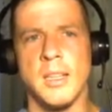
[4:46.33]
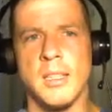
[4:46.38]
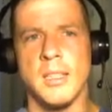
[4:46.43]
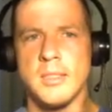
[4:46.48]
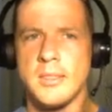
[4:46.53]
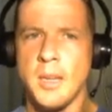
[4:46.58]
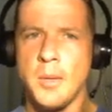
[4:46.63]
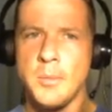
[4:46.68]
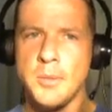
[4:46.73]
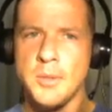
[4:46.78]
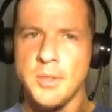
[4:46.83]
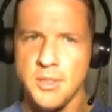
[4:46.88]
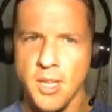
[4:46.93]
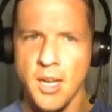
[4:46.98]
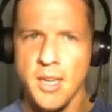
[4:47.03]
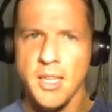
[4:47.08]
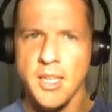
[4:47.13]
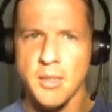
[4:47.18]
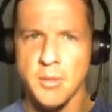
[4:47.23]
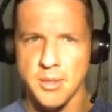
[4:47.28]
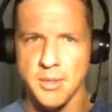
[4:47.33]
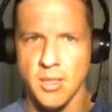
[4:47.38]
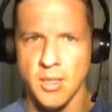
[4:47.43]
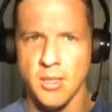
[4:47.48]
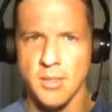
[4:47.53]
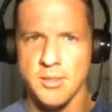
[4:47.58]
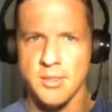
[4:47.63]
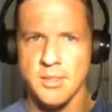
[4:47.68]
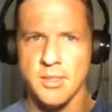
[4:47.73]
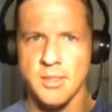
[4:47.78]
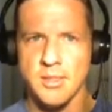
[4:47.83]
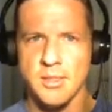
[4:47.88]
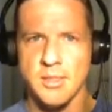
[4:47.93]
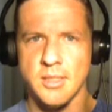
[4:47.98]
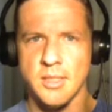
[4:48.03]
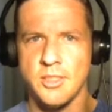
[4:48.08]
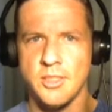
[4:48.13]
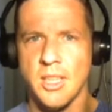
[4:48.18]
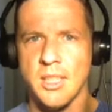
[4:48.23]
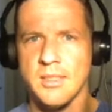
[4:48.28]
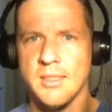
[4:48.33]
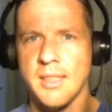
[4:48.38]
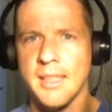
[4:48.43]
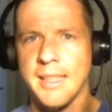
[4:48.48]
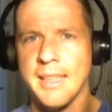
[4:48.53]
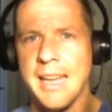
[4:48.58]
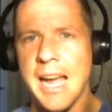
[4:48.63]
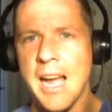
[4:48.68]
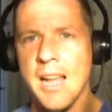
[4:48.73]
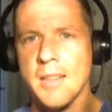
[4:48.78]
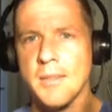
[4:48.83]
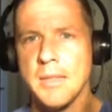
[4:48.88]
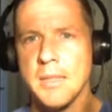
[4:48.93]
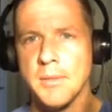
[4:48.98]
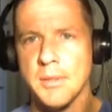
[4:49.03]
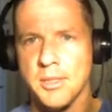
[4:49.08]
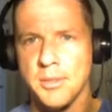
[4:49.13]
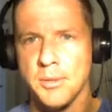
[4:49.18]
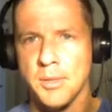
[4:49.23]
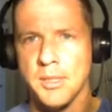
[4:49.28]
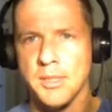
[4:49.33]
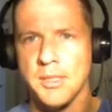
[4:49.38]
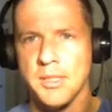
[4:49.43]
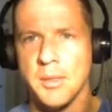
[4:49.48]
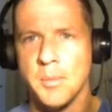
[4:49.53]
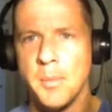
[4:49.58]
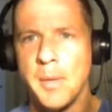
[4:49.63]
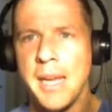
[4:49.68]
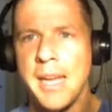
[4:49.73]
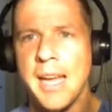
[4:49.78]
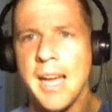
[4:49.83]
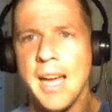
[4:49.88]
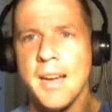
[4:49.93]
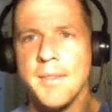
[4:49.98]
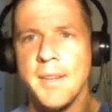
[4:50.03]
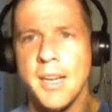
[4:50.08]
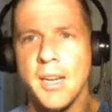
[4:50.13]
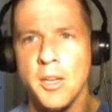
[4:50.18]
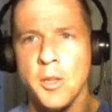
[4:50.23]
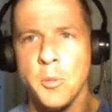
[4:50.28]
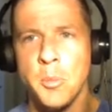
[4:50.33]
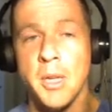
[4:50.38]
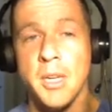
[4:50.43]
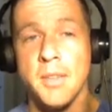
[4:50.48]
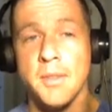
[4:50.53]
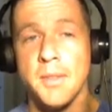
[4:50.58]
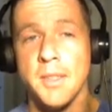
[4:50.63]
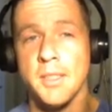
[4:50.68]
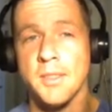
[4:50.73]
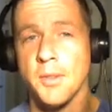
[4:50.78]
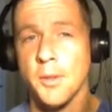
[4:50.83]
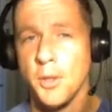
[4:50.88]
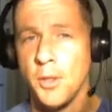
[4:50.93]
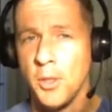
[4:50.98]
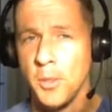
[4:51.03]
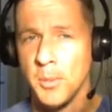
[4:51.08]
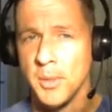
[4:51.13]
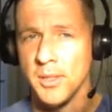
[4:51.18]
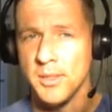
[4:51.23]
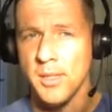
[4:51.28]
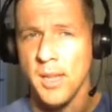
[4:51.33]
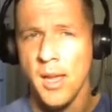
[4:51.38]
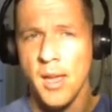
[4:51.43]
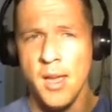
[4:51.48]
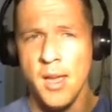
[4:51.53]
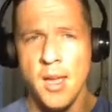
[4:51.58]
"Some study results suggest that calorie restriction may have health benefits for humans,